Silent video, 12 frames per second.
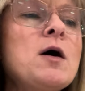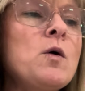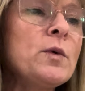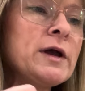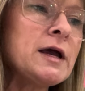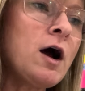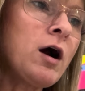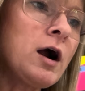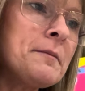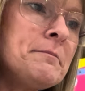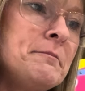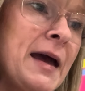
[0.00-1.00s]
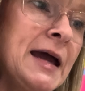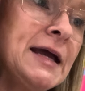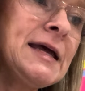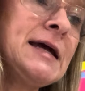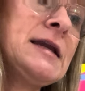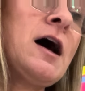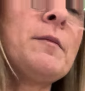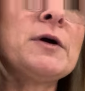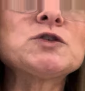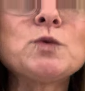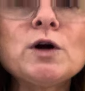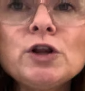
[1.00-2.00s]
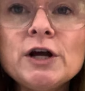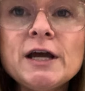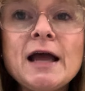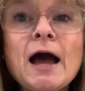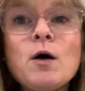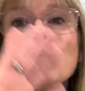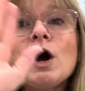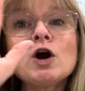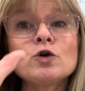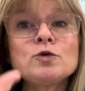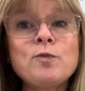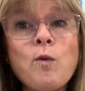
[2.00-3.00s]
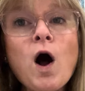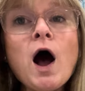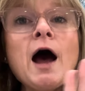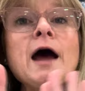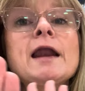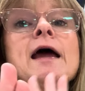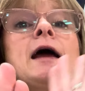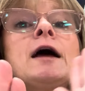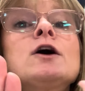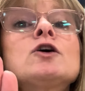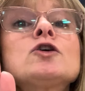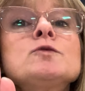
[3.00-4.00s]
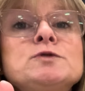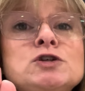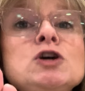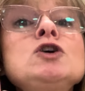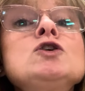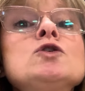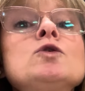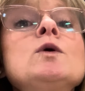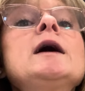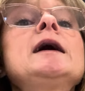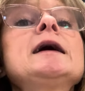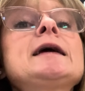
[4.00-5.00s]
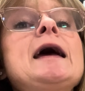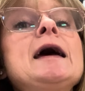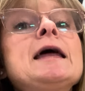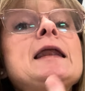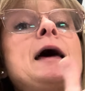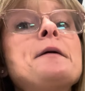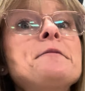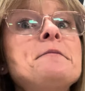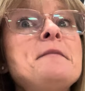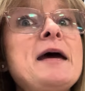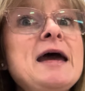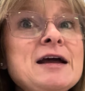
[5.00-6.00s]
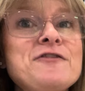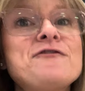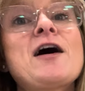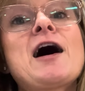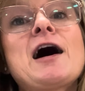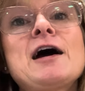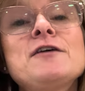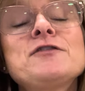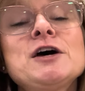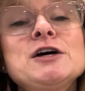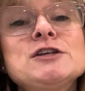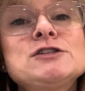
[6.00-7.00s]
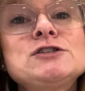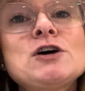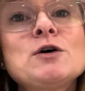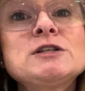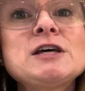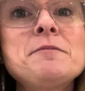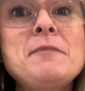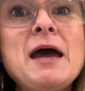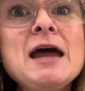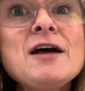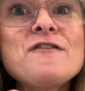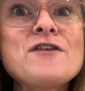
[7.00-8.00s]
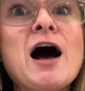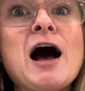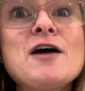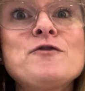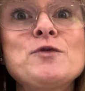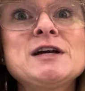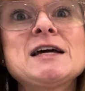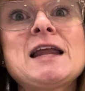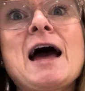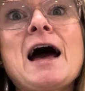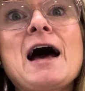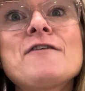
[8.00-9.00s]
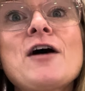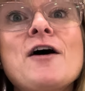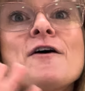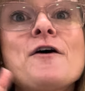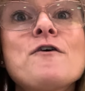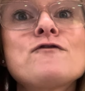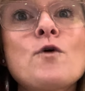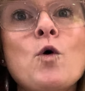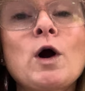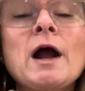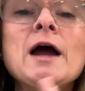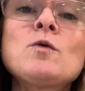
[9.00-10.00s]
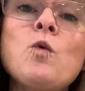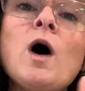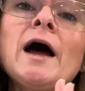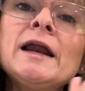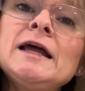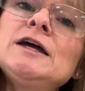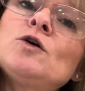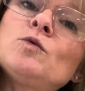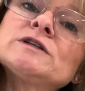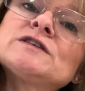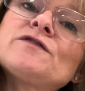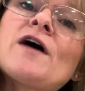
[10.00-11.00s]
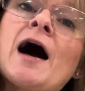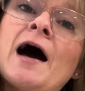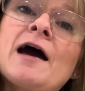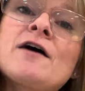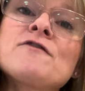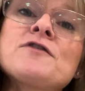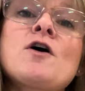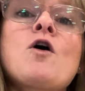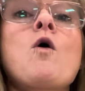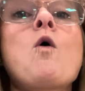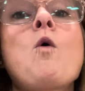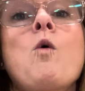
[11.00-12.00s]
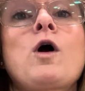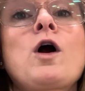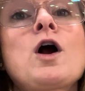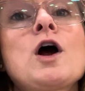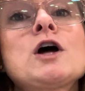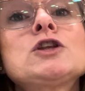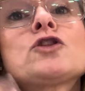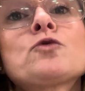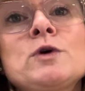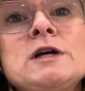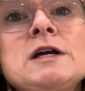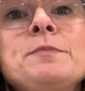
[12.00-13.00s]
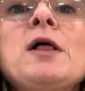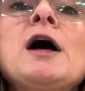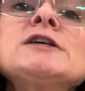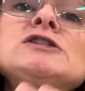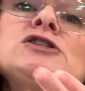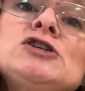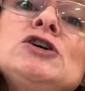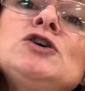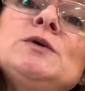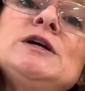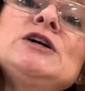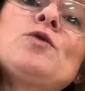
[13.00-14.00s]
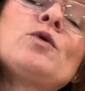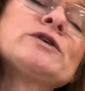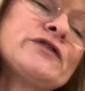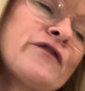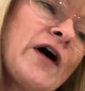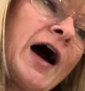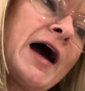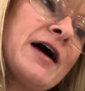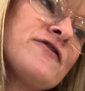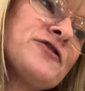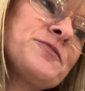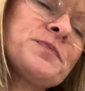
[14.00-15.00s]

we are making numbers, we're looking at what group 1 and group 2 can make 5. So to make 5, we can have 4 and 1 equals 5, or 3 plus 2 equals 5.